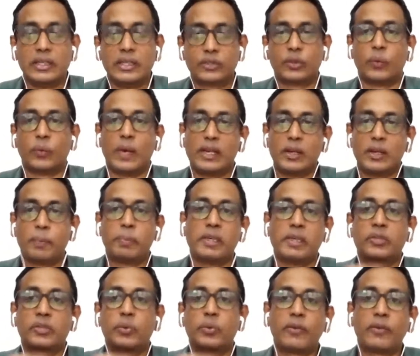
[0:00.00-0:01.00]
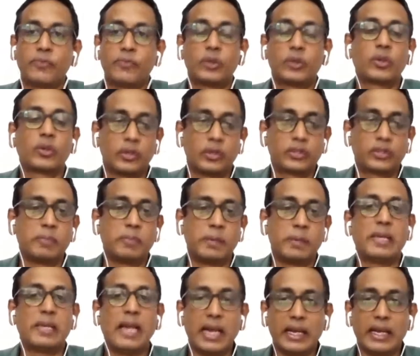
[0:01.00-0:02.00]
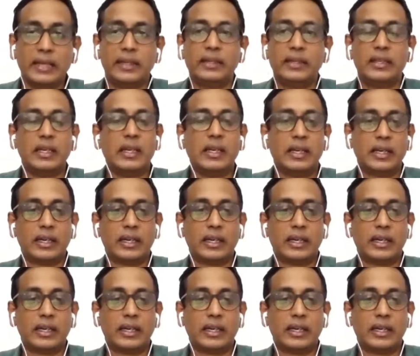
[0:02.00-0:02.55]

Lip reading: So while your per square foot cost may be high,